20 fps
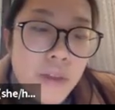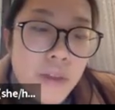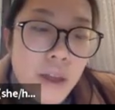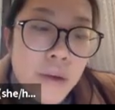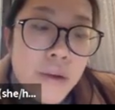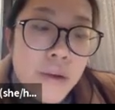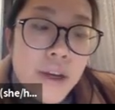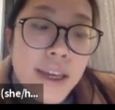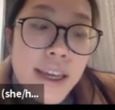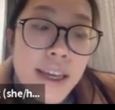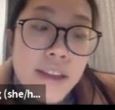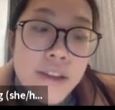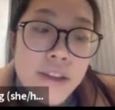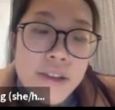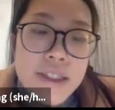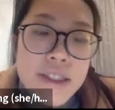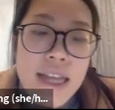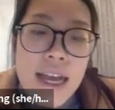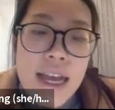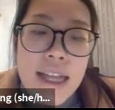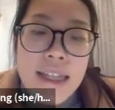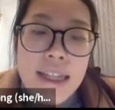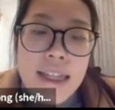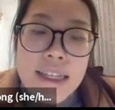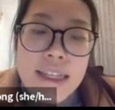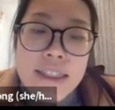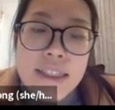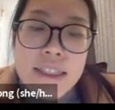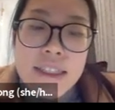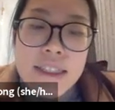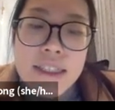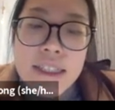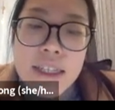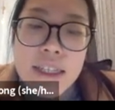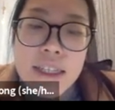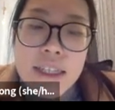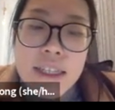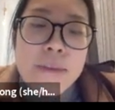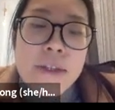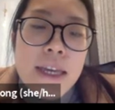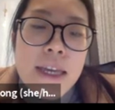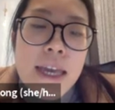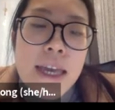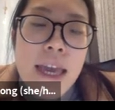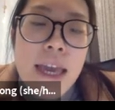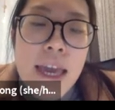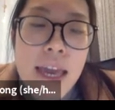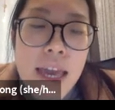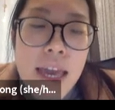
We'll get to that later deeply.